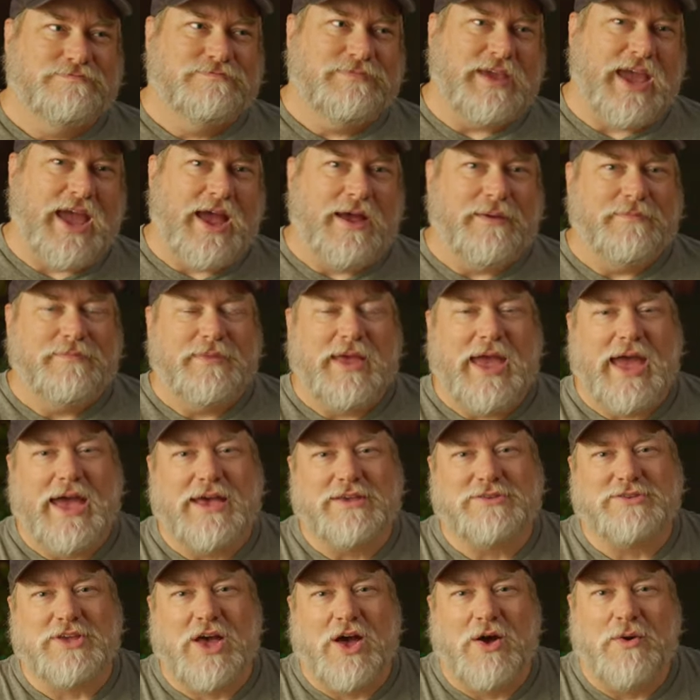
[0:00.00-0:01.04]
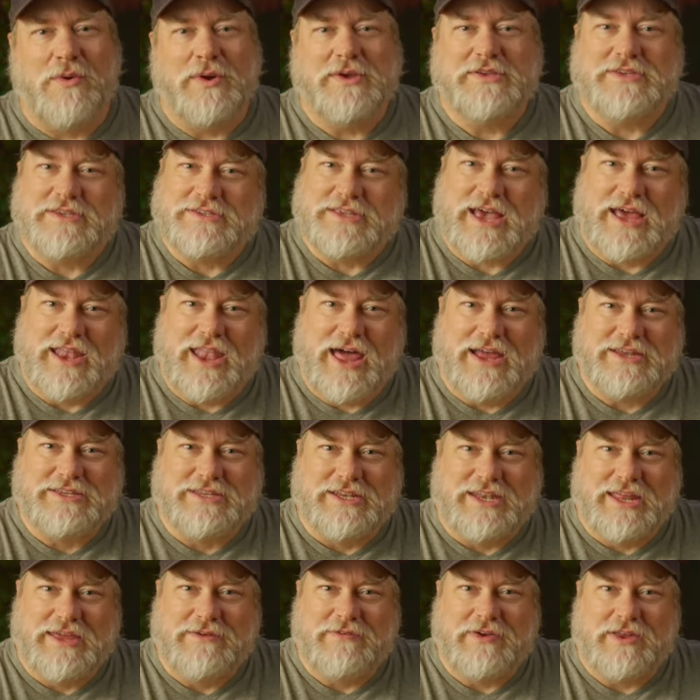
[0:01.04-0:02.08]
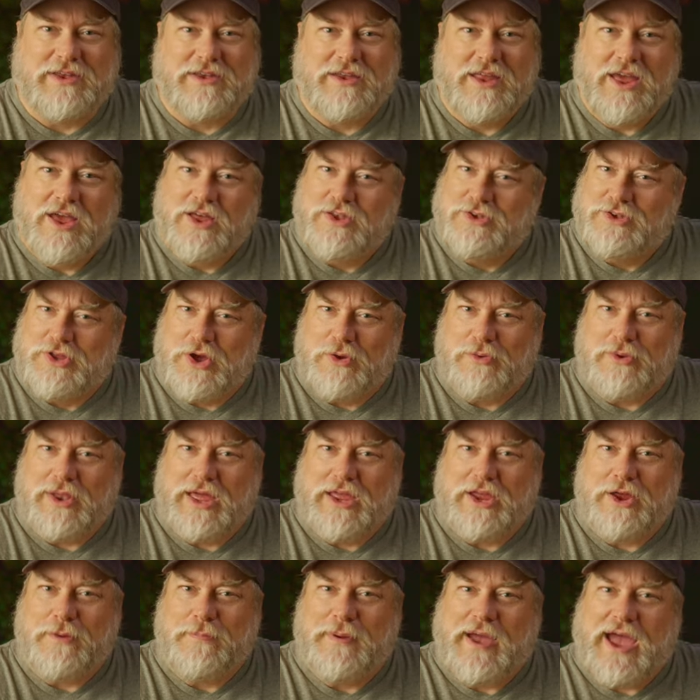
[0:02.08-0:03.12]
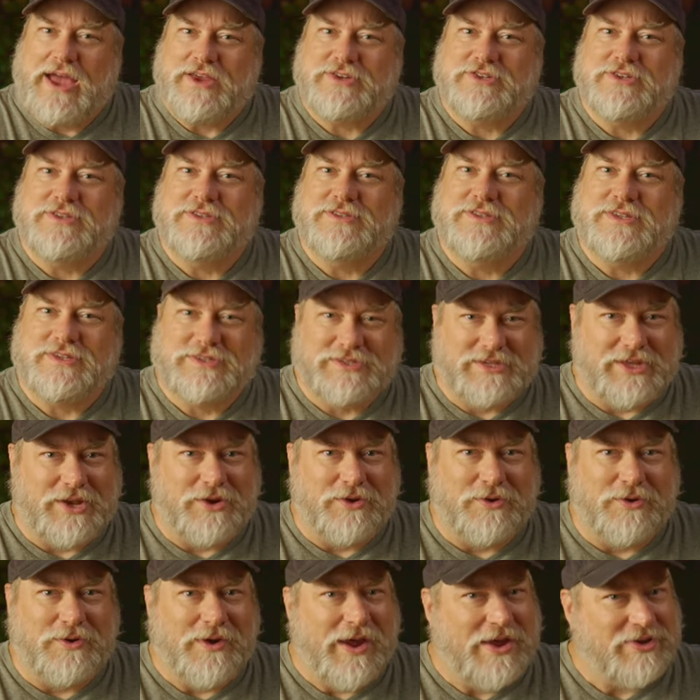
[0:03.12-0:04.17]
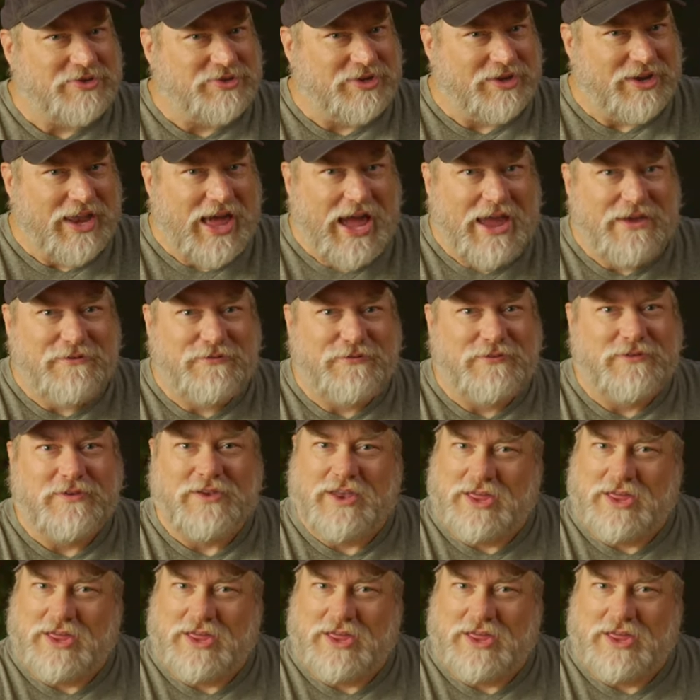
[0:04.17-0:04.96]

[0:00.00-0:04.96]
yeah, as always, as I like to leave it, don't let your passions center around your life.